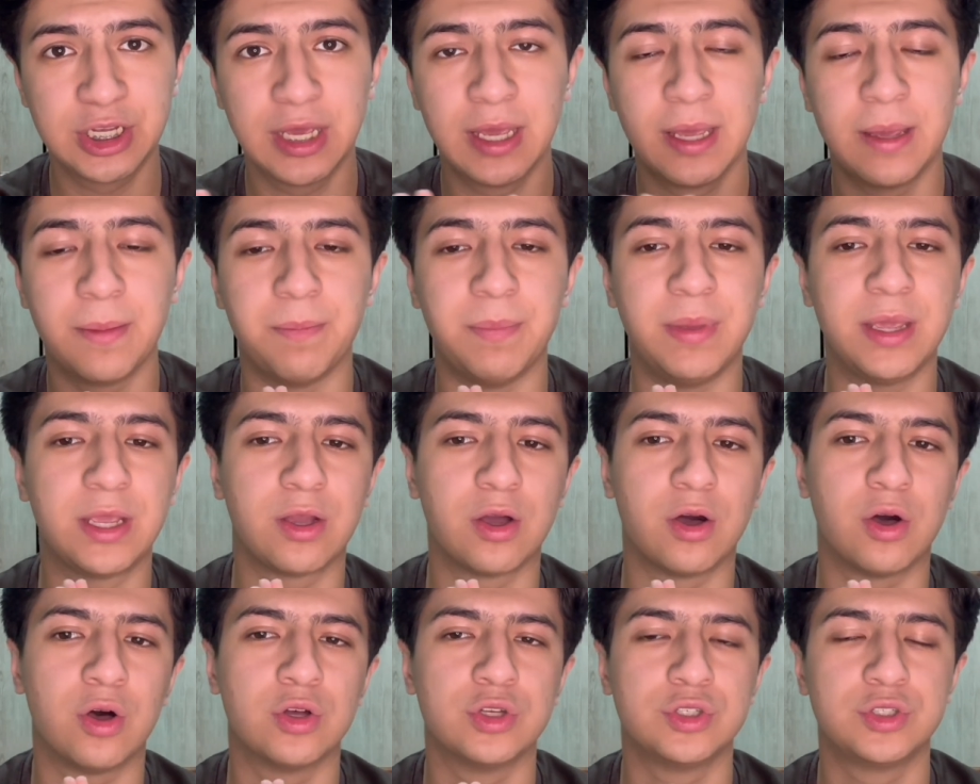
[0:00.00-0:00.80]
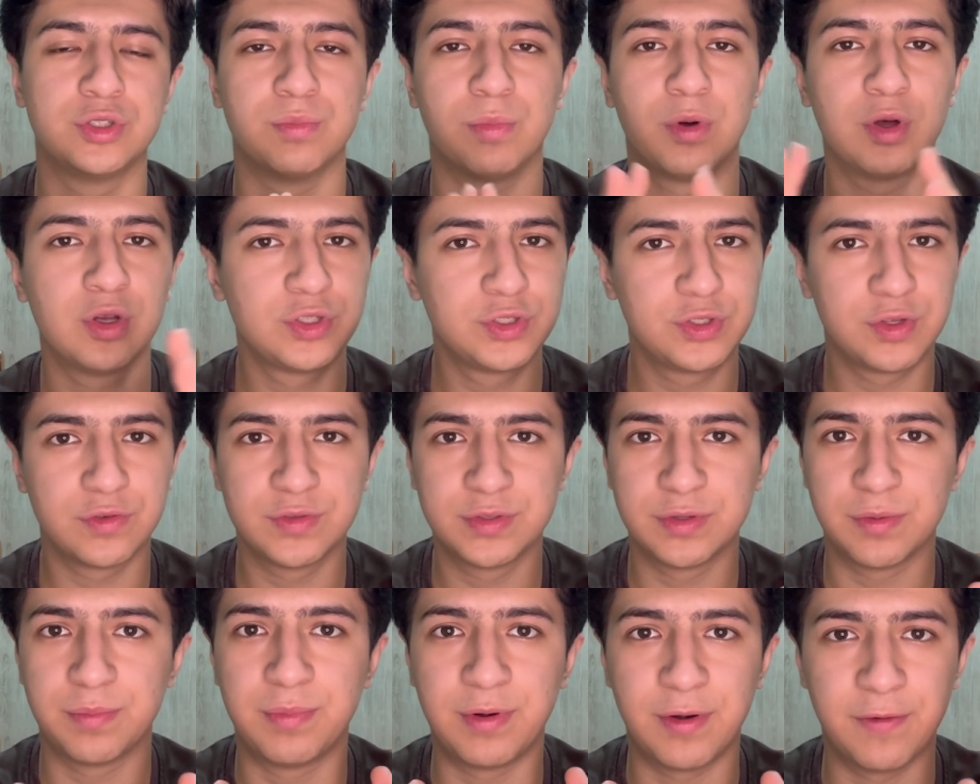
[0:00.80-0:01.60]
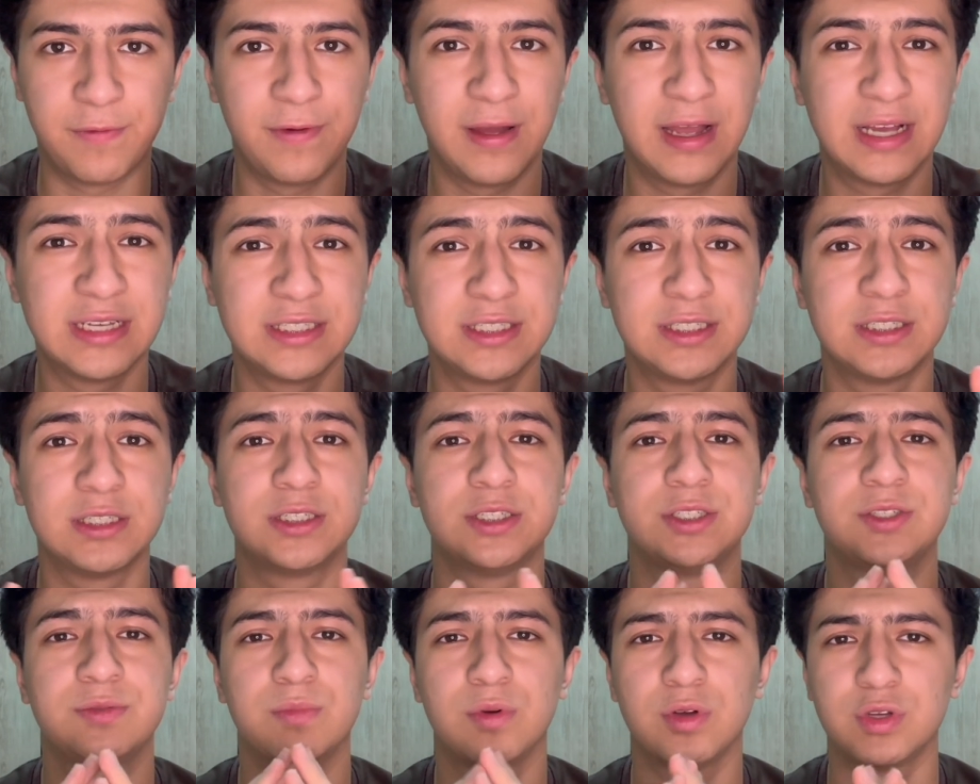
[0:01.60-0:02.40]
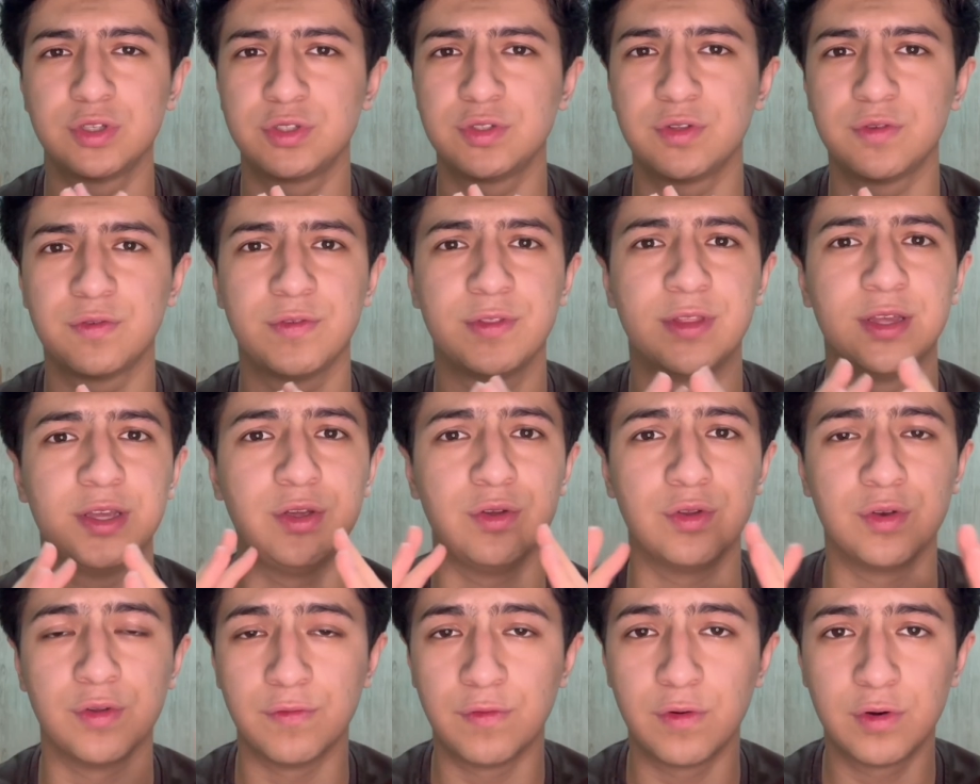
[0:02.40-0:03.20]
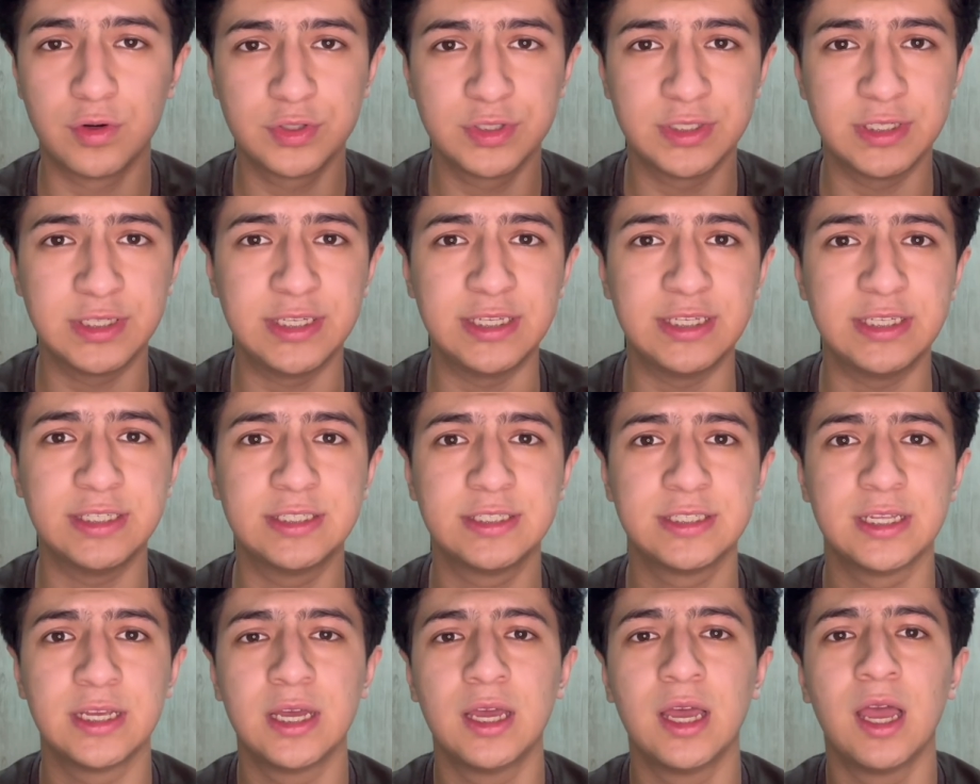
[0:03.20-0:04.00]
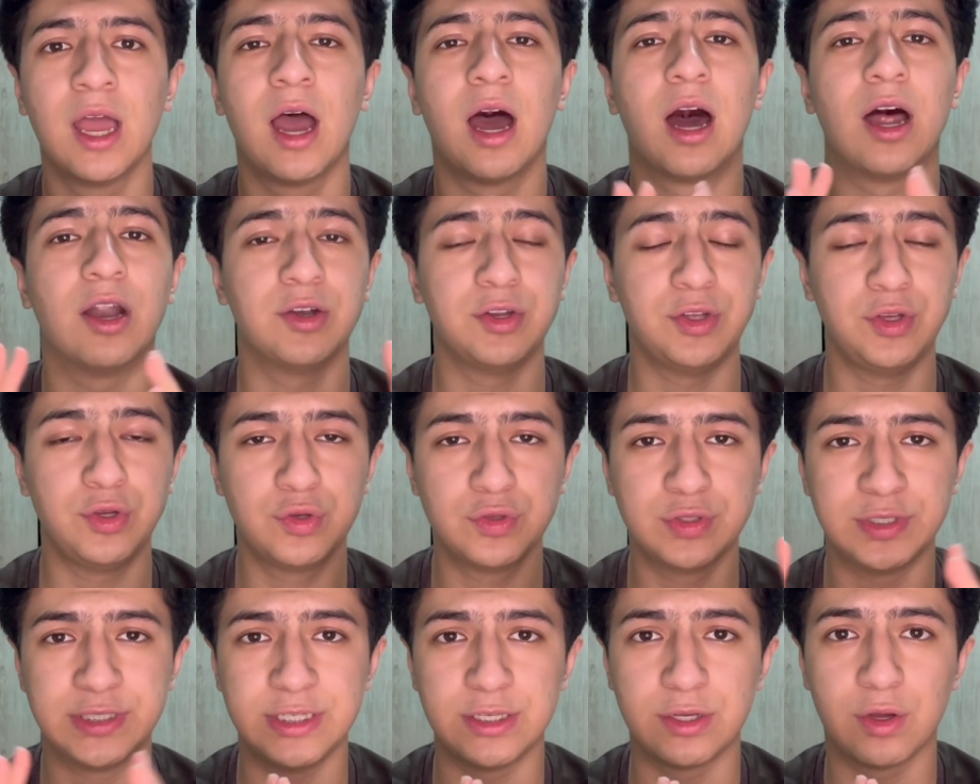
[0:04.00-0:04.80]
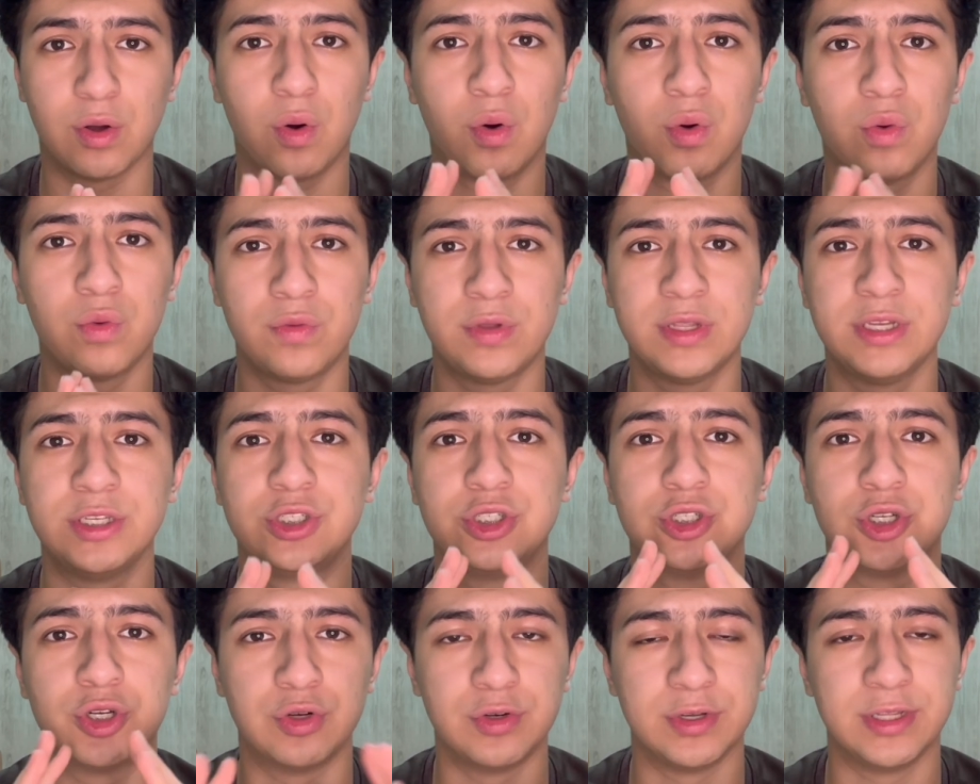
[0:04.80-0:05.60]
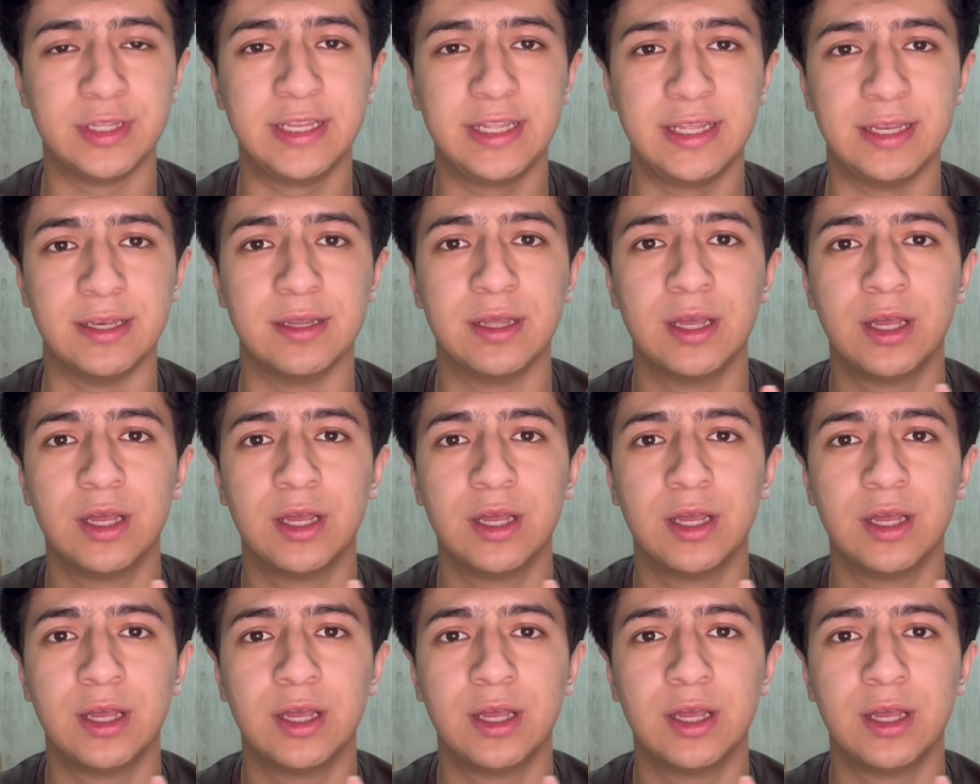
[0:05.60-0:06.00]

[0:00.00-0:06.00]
because most of the professors, most of the universities are using only Turnitin.